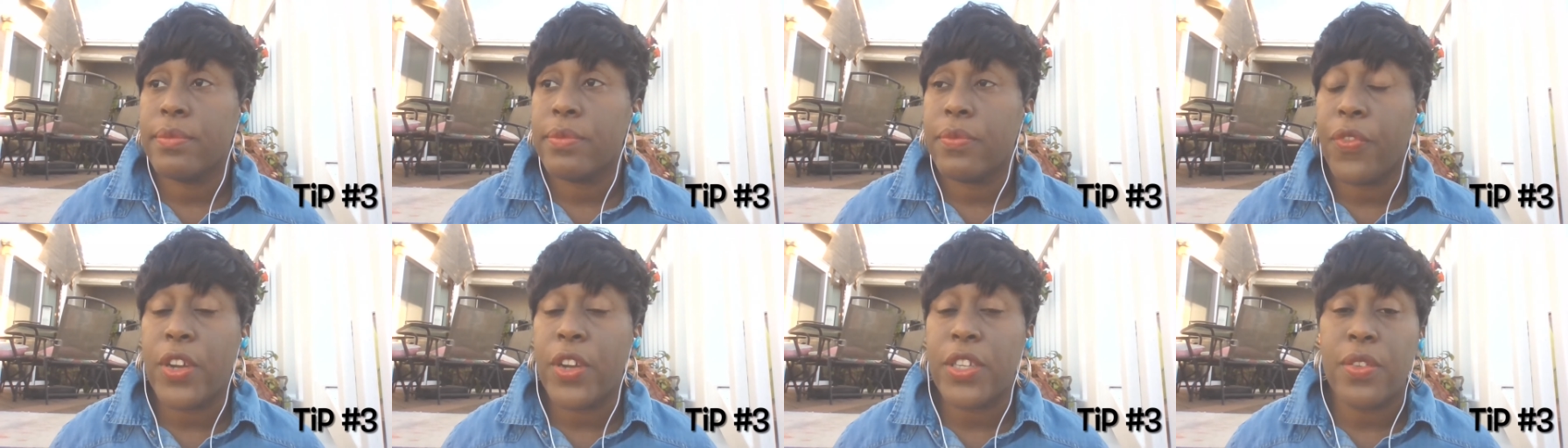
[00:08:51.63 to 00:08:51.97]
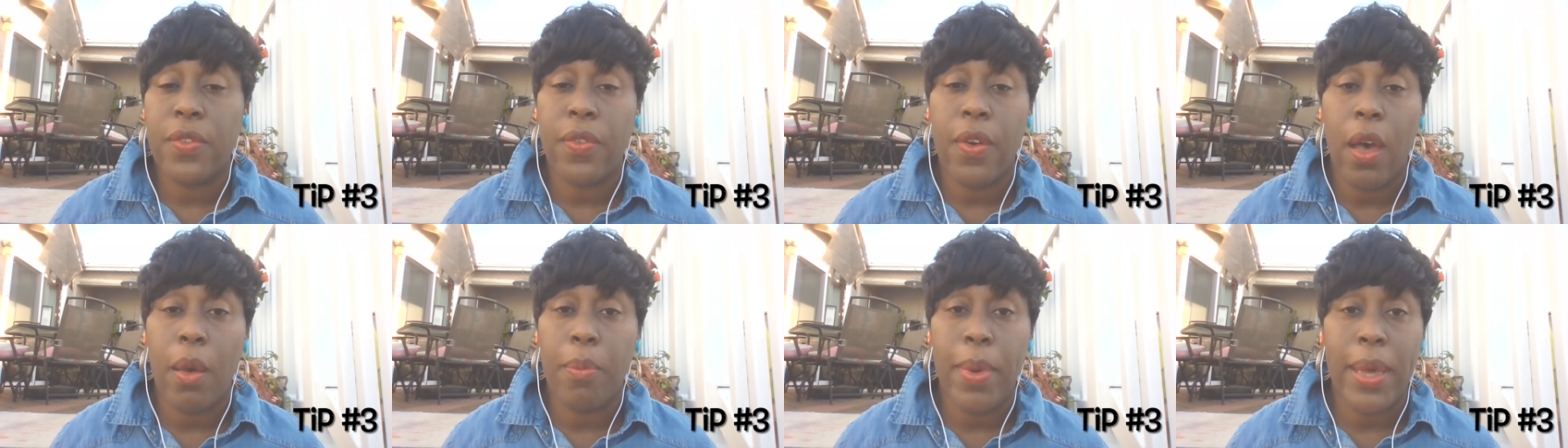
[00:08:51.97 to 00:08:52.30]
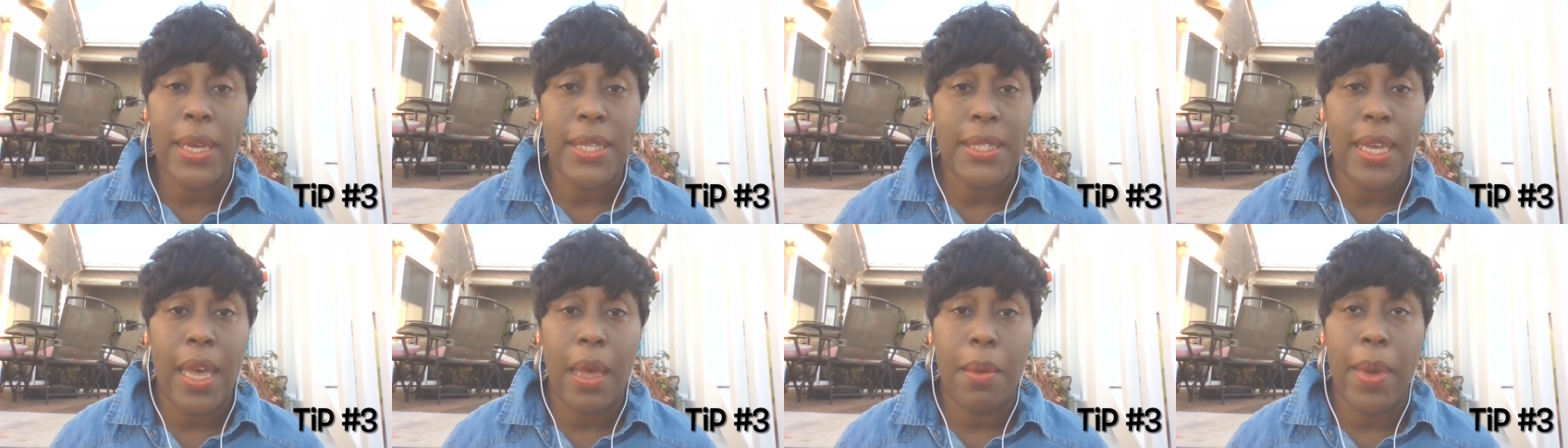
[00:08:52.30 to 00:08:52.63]
first of all,
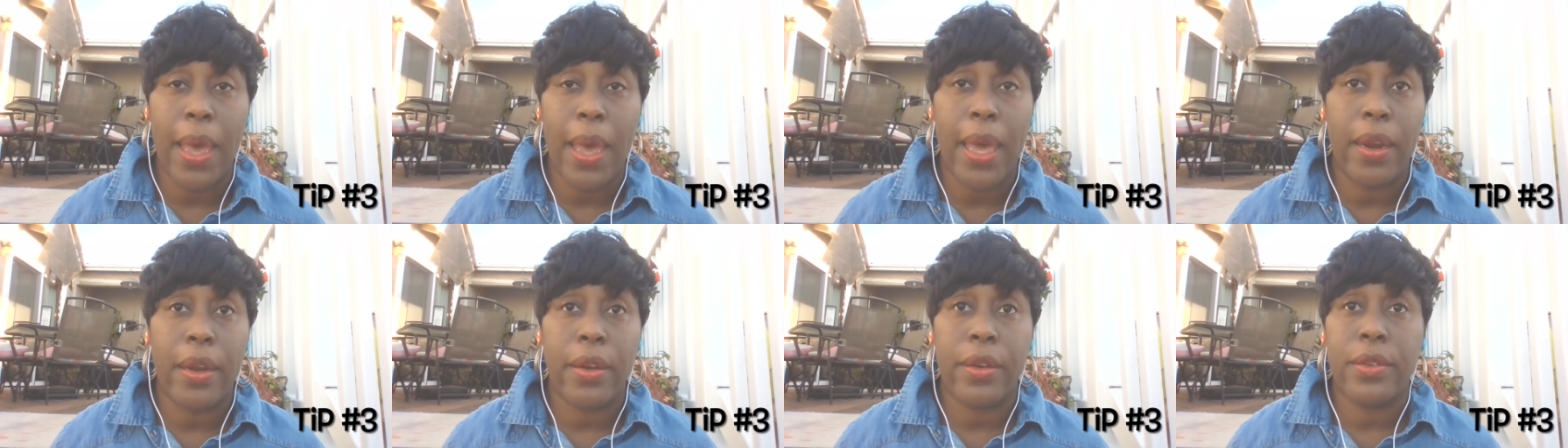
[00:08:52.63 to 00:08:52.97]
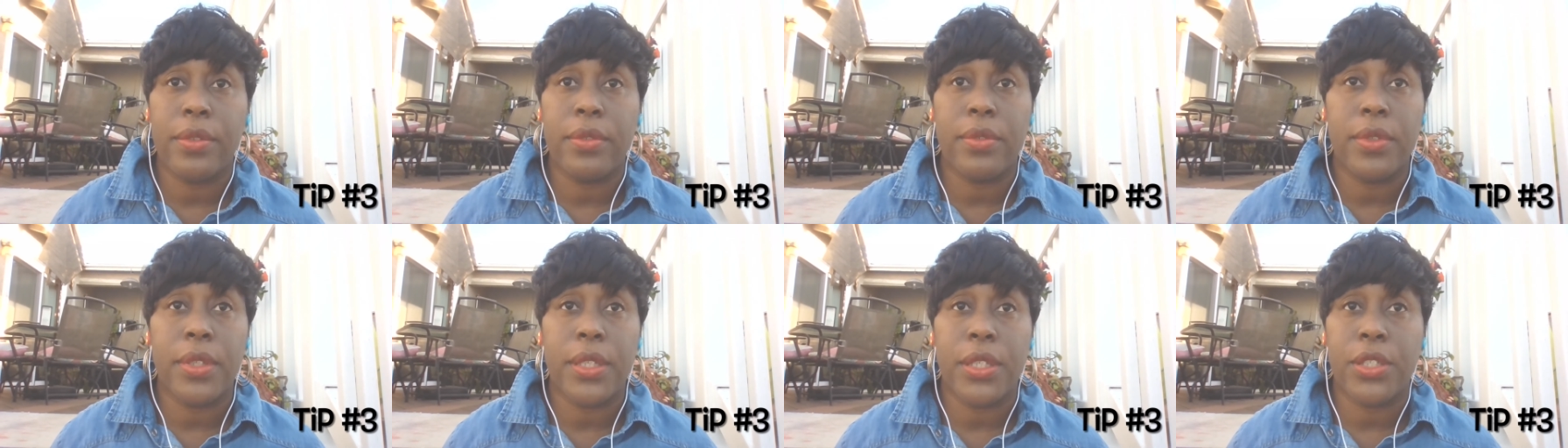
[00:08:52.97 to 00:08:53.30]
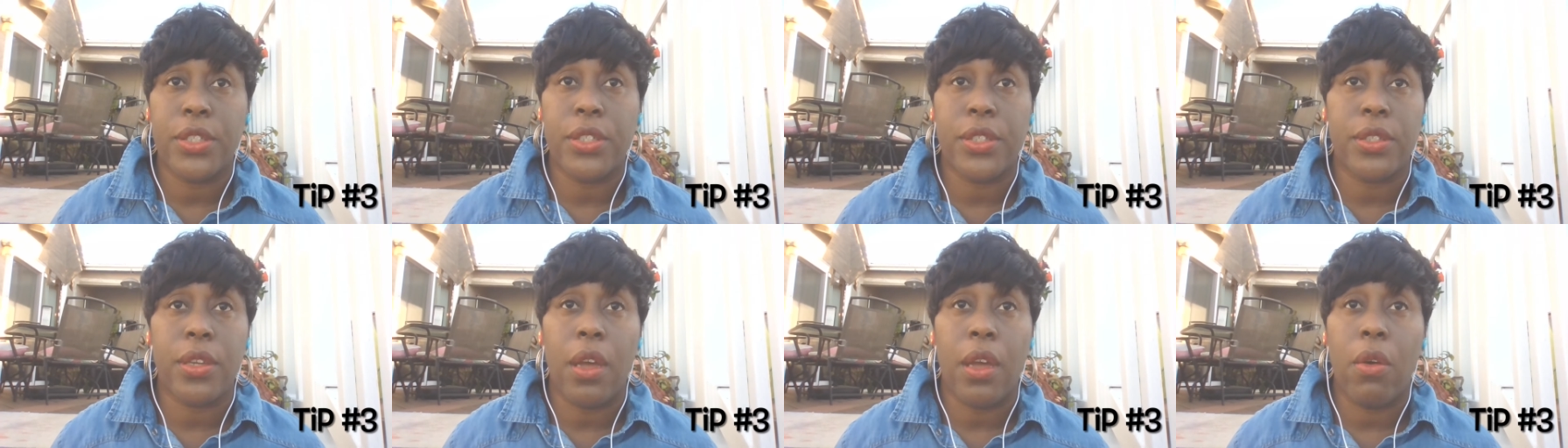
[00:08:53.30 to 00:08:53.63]
bedside manner is
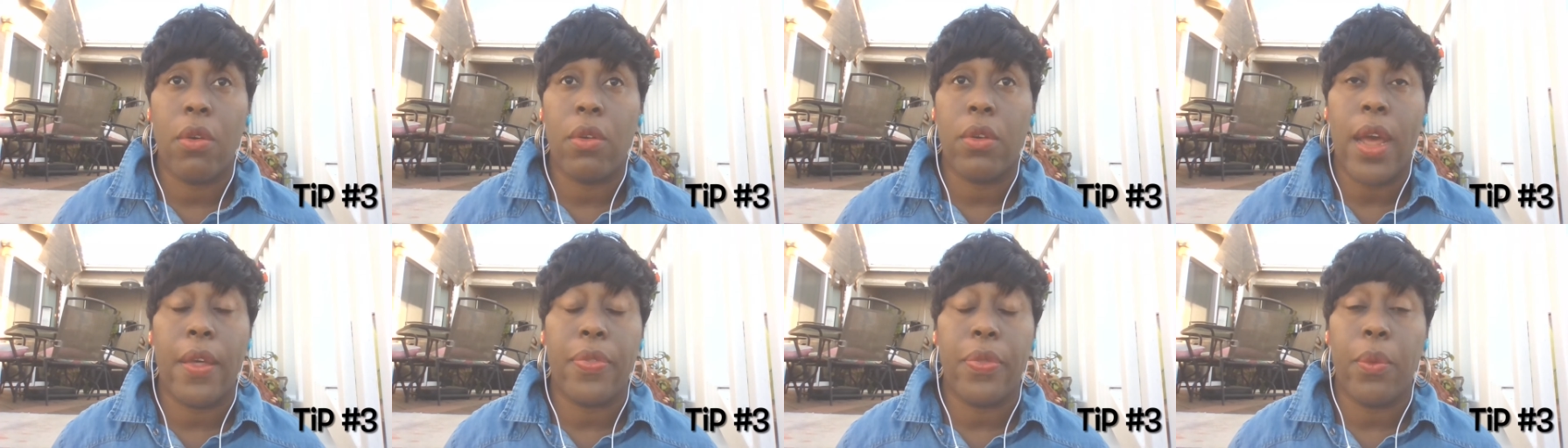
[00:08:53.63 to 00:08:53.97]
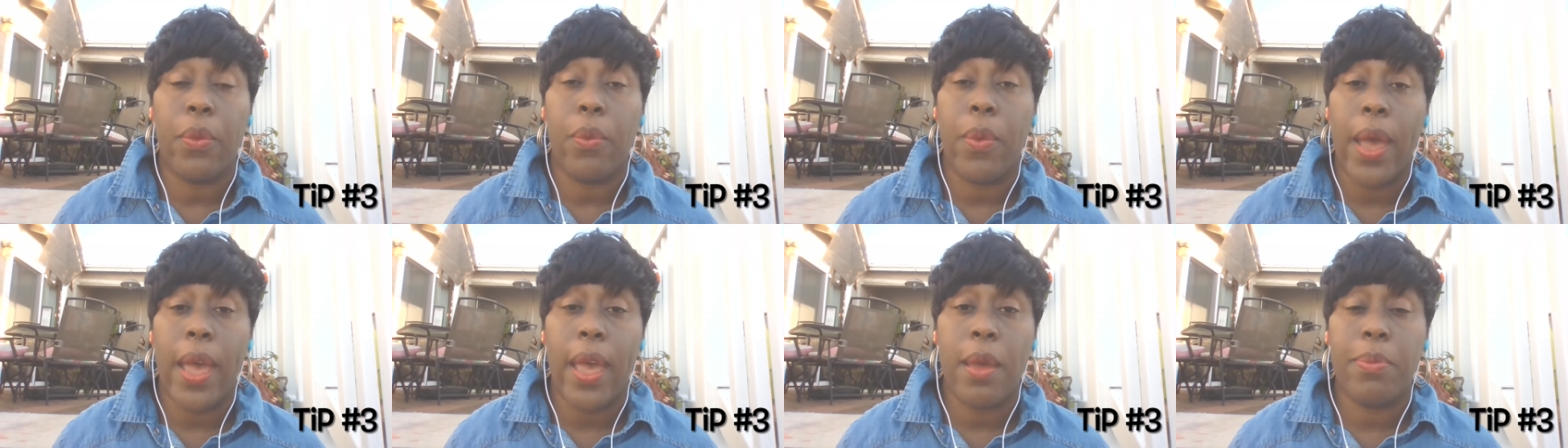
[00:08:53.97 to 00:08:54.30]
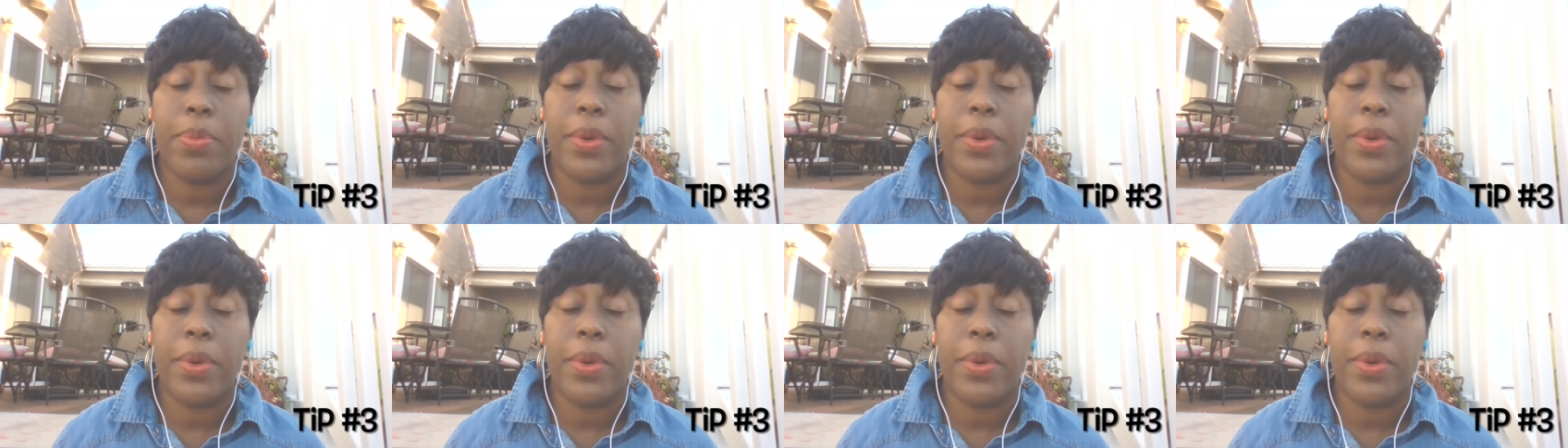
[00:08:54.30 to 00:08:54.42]
just going out the way,